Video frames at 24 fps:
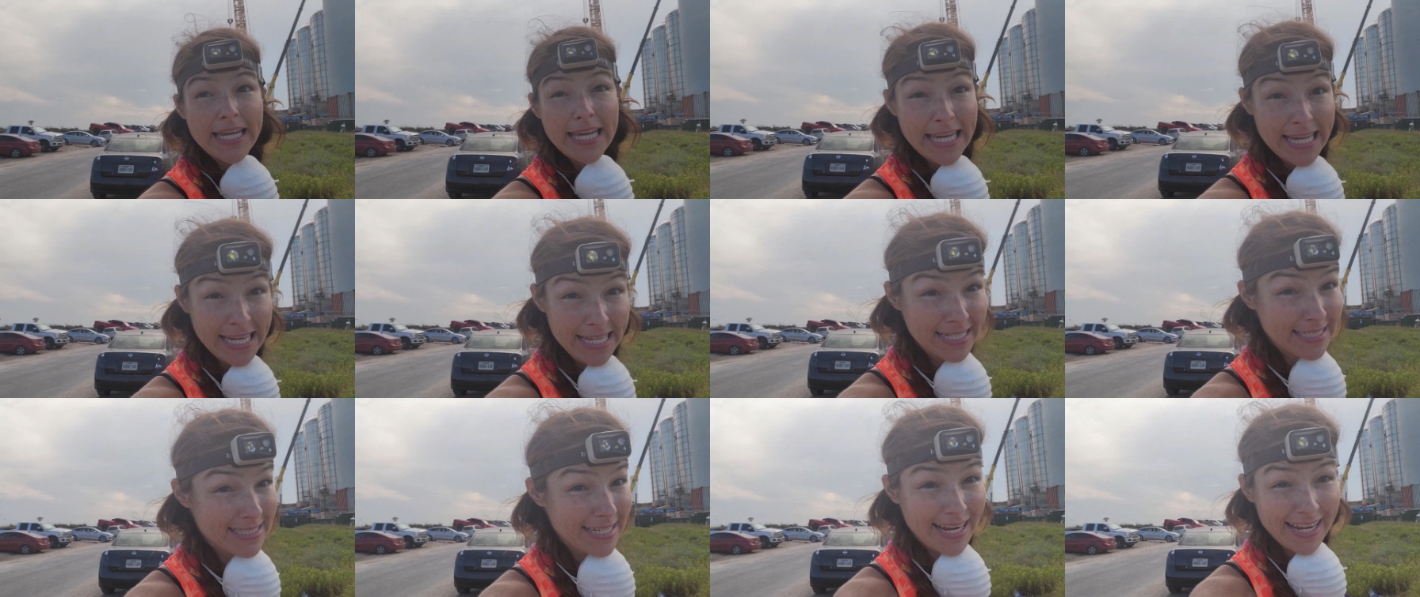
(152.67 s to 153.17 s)

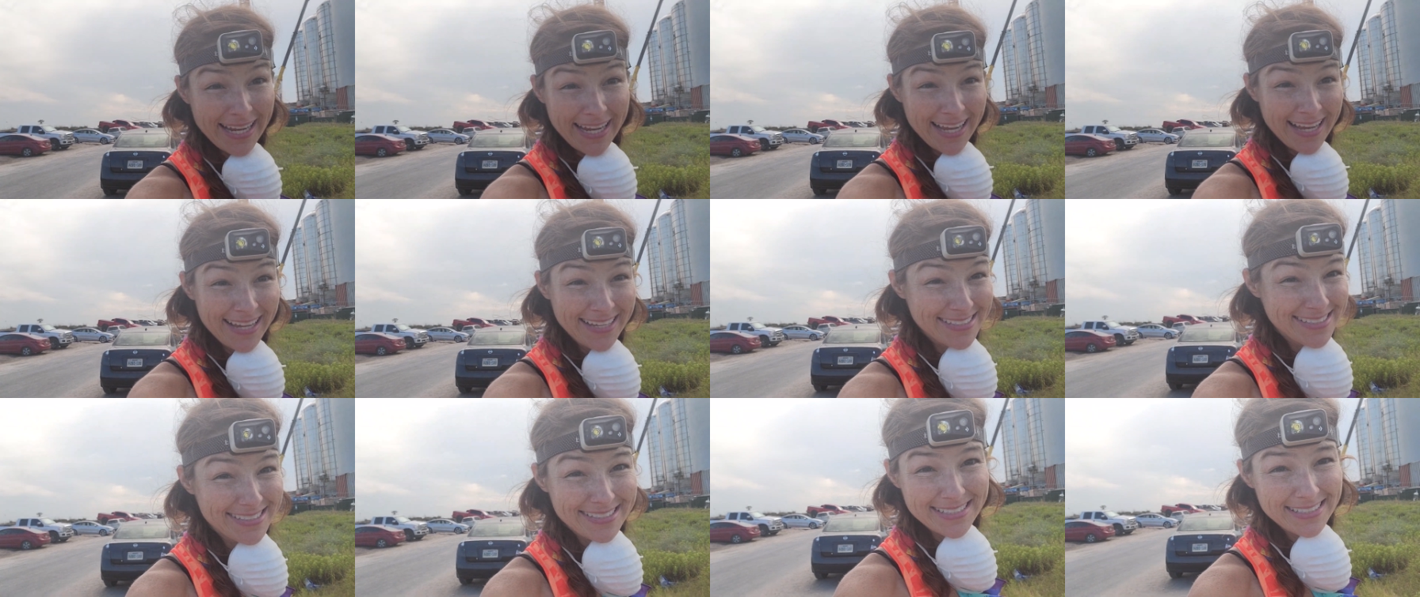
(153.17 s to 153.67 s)
Eat, I
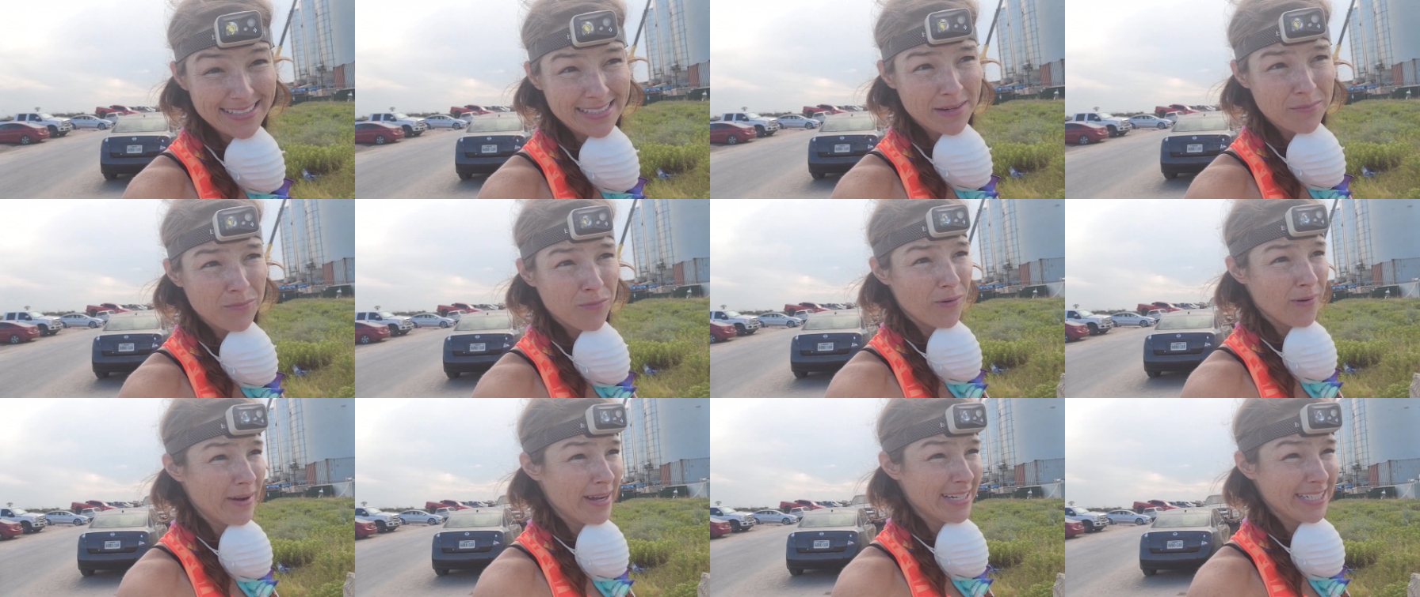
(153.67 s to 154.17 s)
guess, at
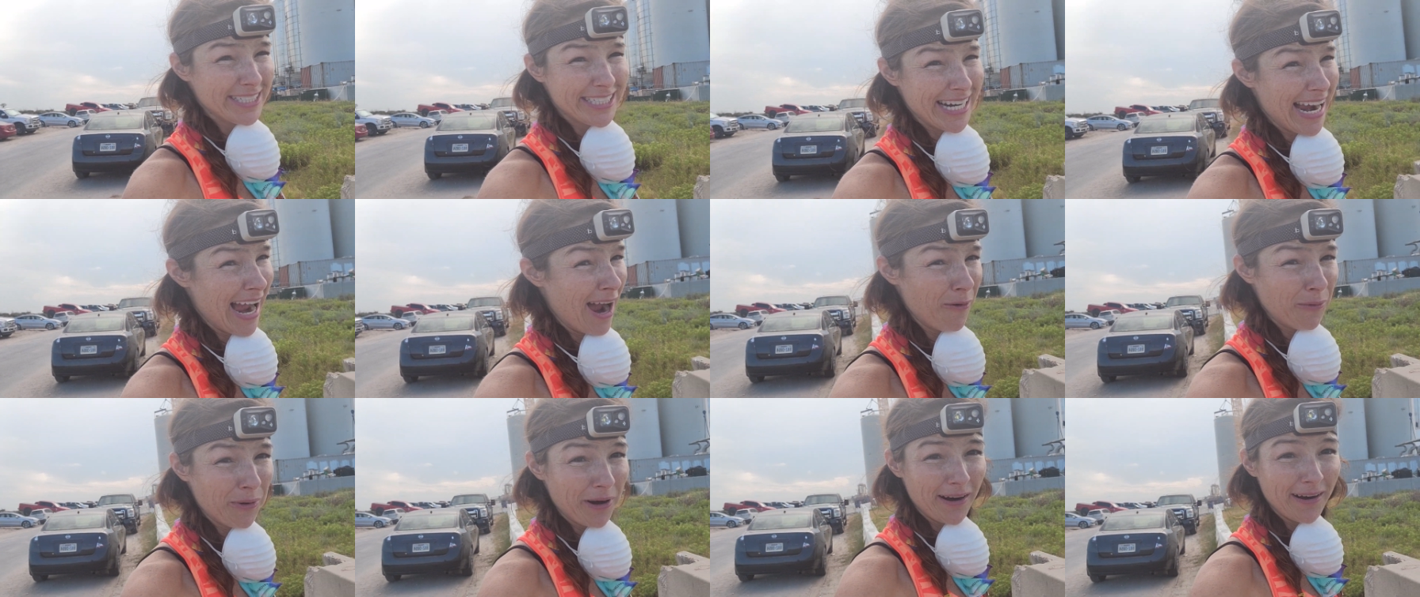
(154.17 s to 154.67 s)
some point.
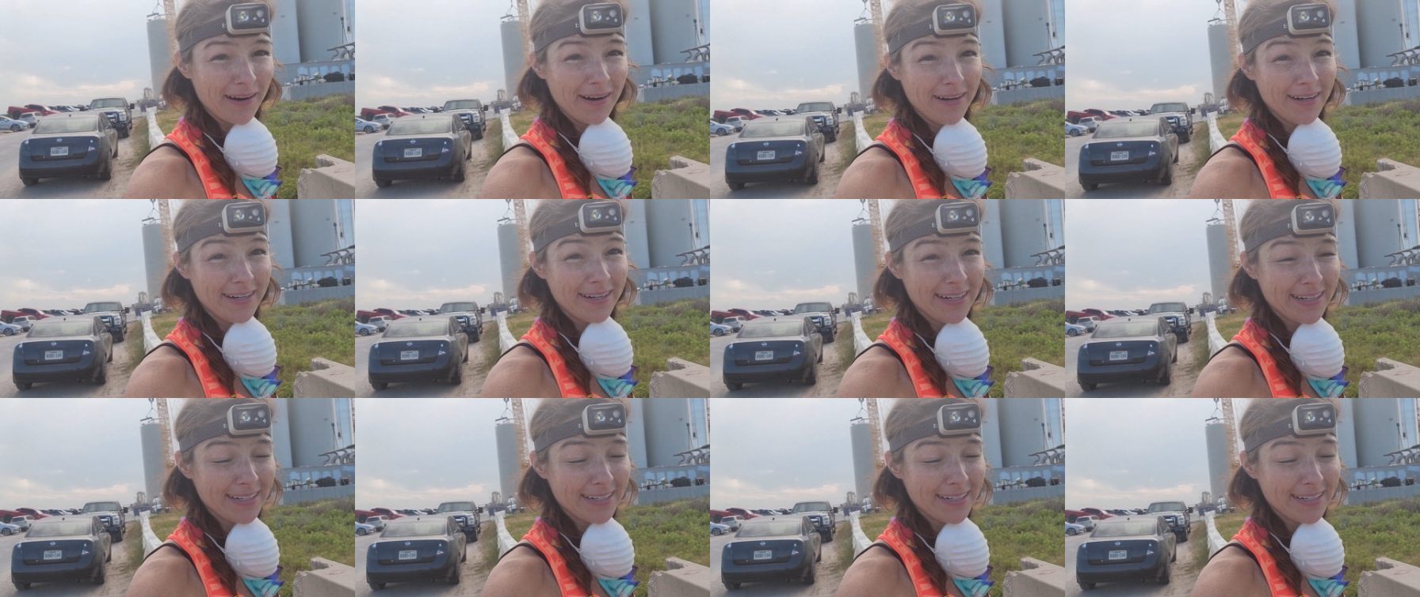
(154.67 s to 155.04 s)
Shower,